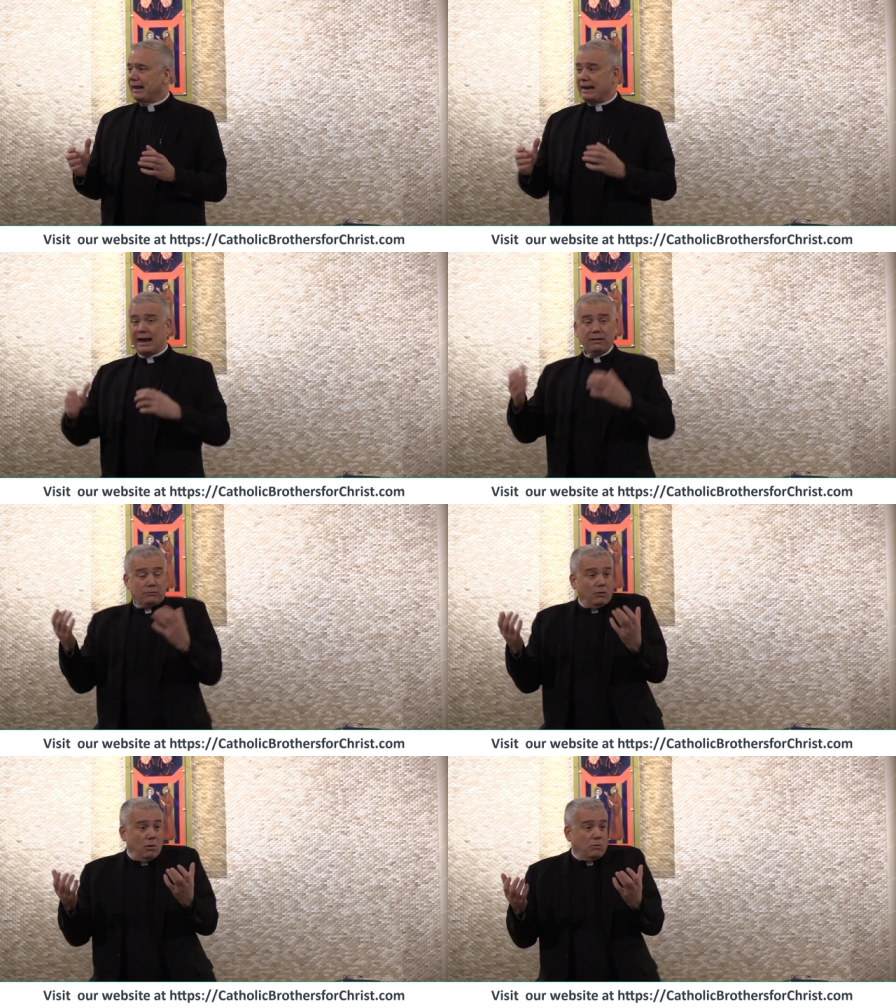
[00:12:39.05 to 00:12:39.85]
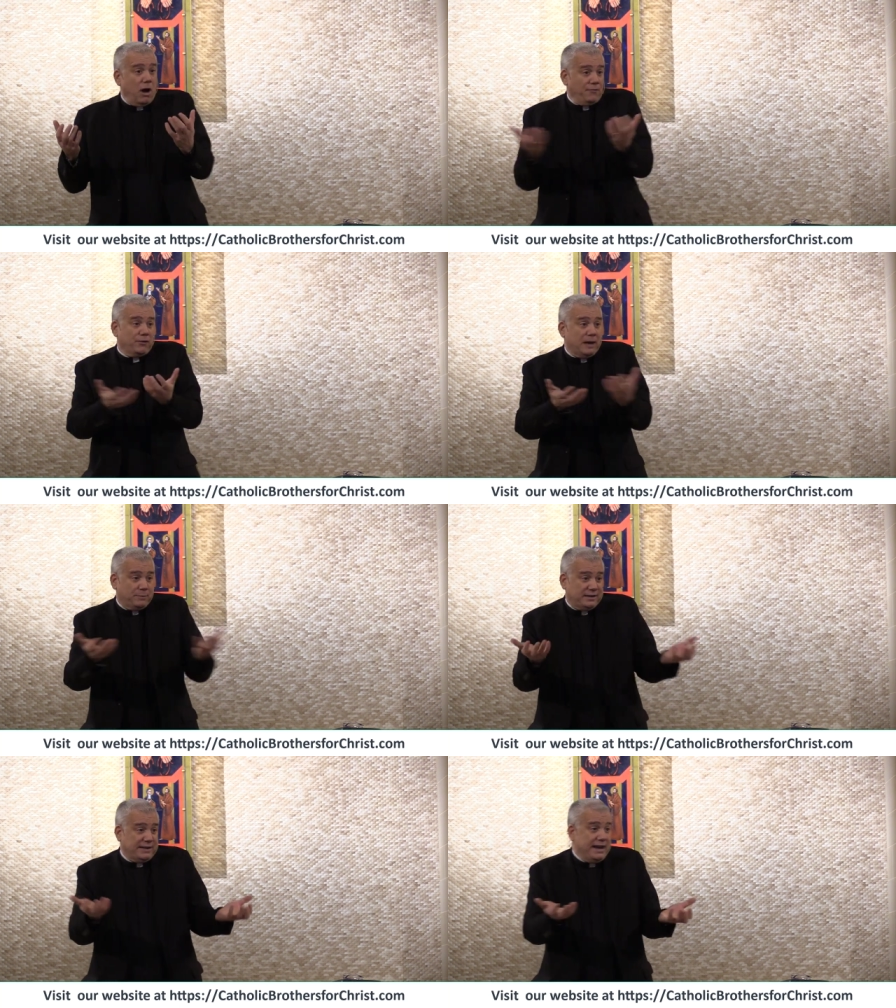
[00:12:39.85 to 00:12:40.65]
And I offered
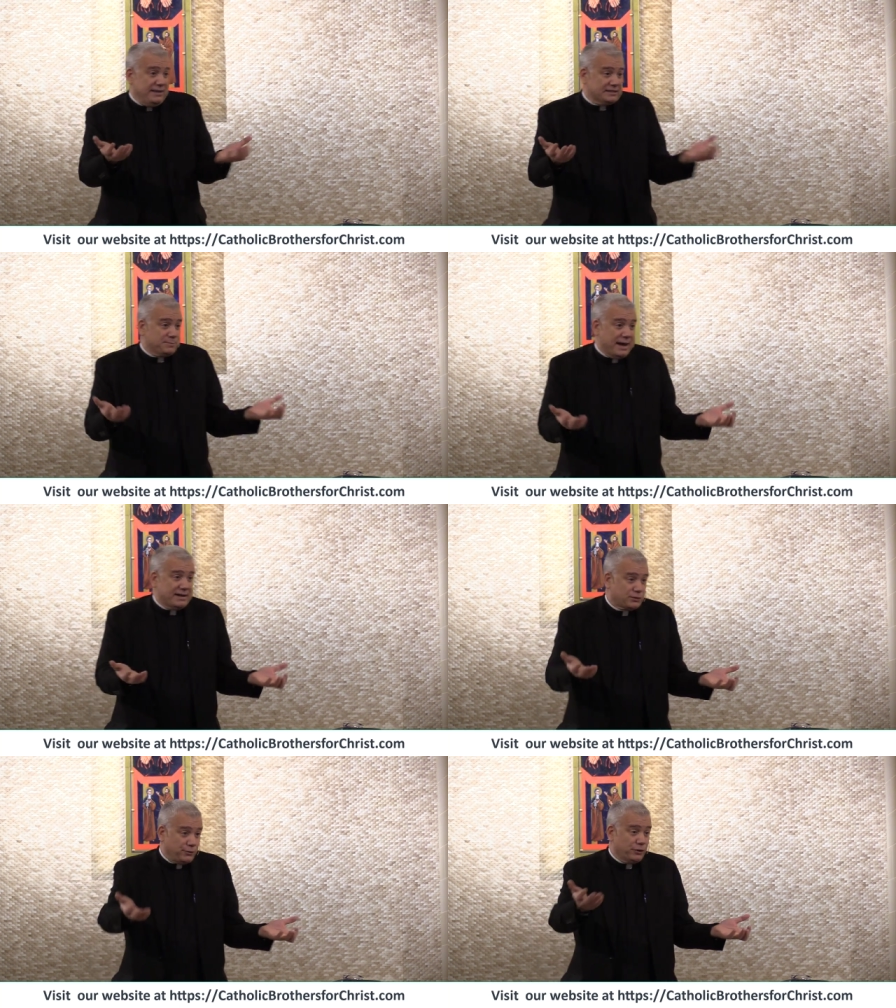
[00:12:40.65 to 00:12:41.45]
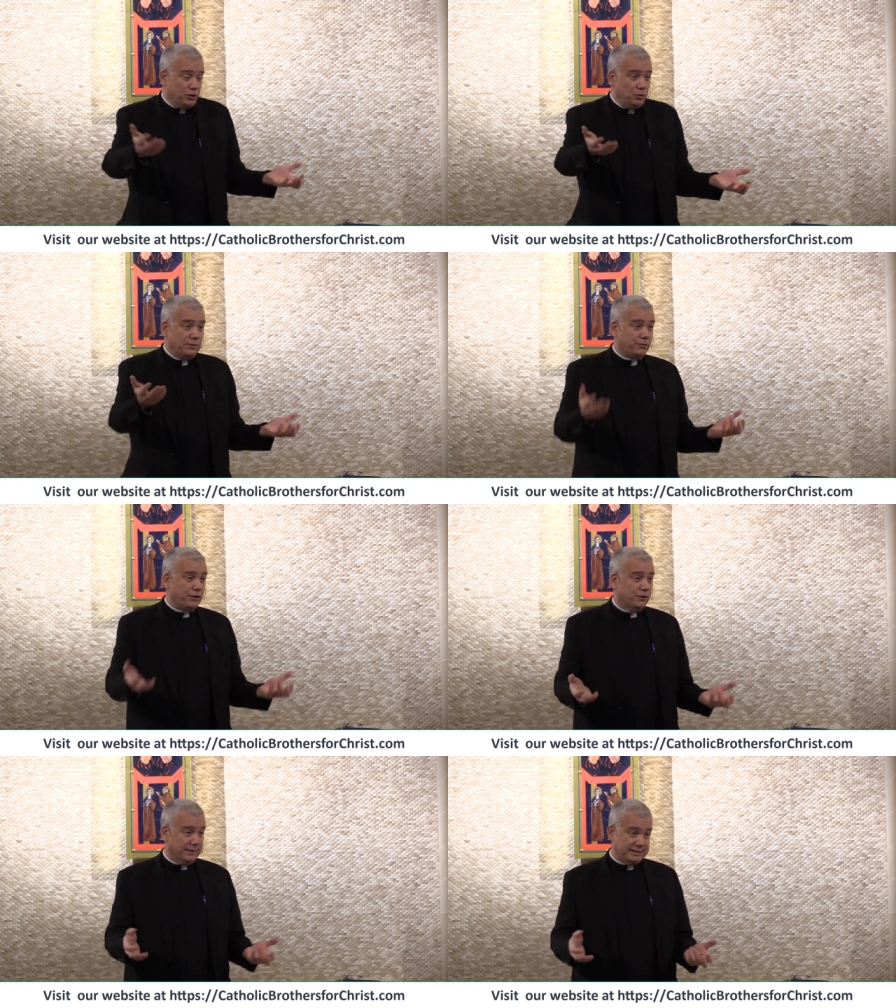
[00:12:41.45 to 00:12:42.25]
up today this mass for you and
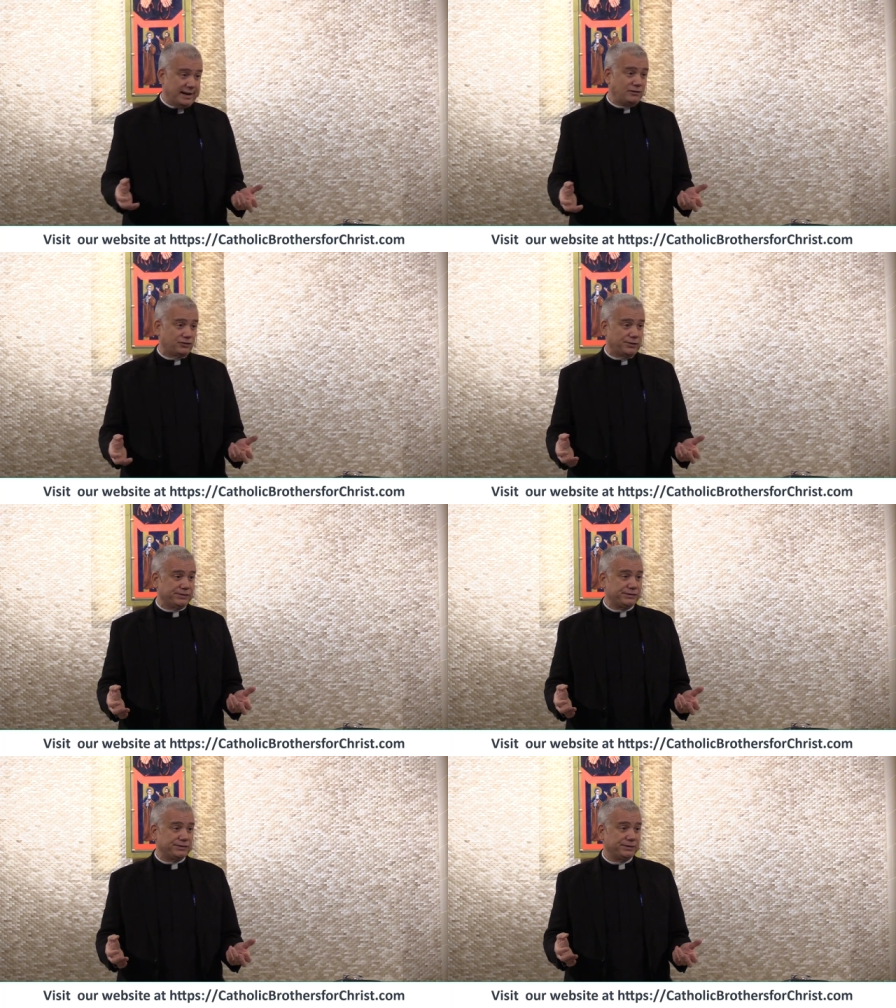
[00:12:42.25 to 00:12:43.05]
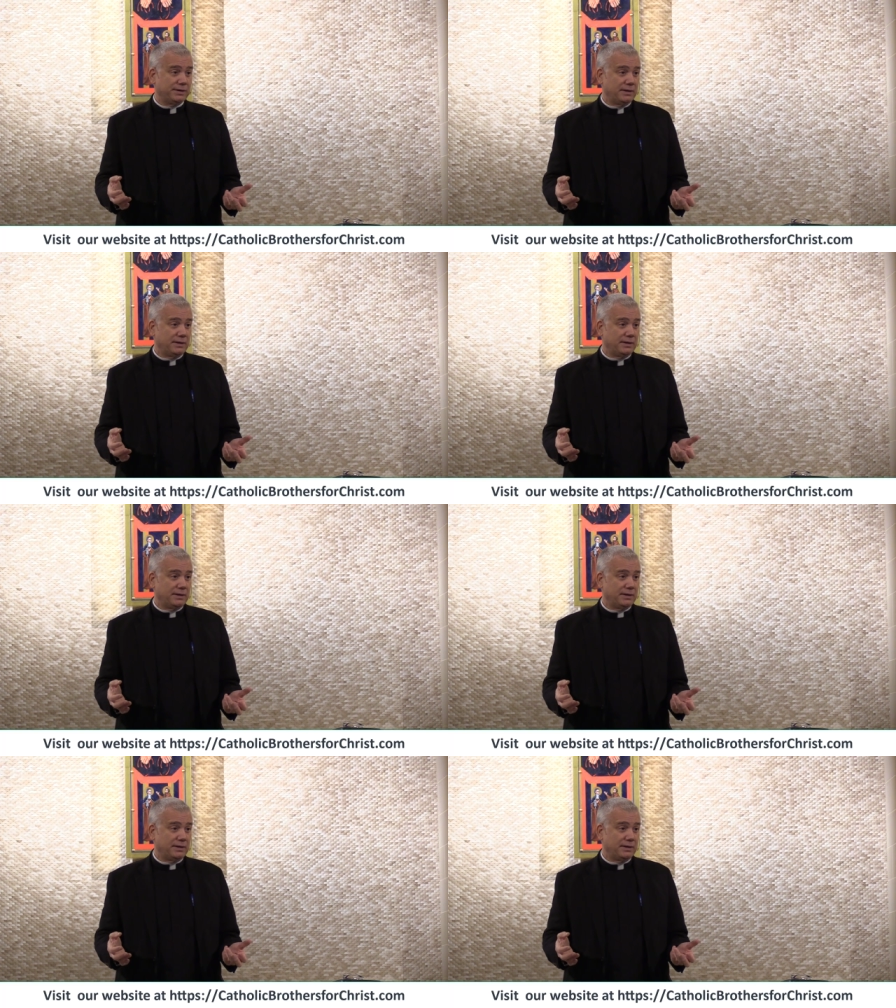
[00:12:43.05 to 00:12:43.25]
for your intentions.